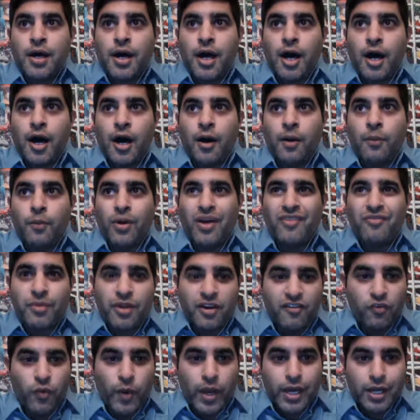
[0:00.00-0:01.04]
A
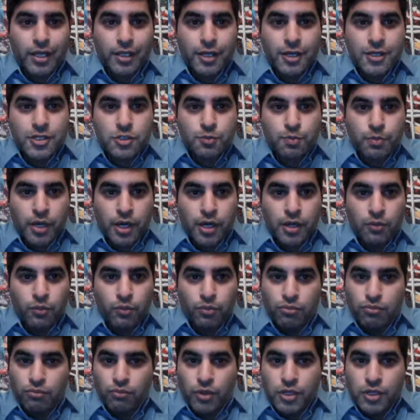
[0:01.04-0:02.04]
bit of a waiting list, but